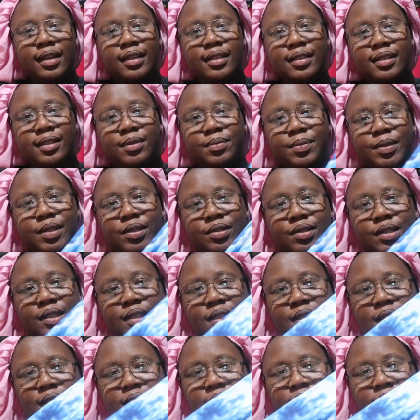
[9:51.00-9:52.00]
at this
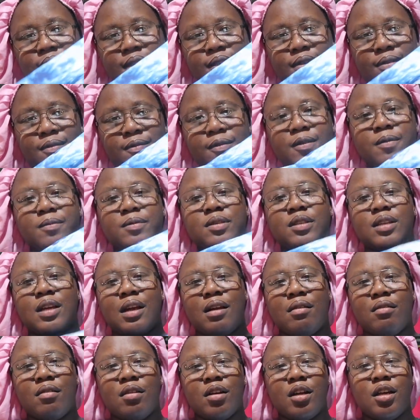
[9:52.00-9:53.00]
beauty from
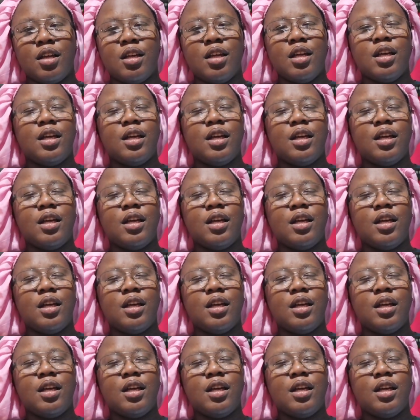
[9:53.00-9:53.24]
Zara.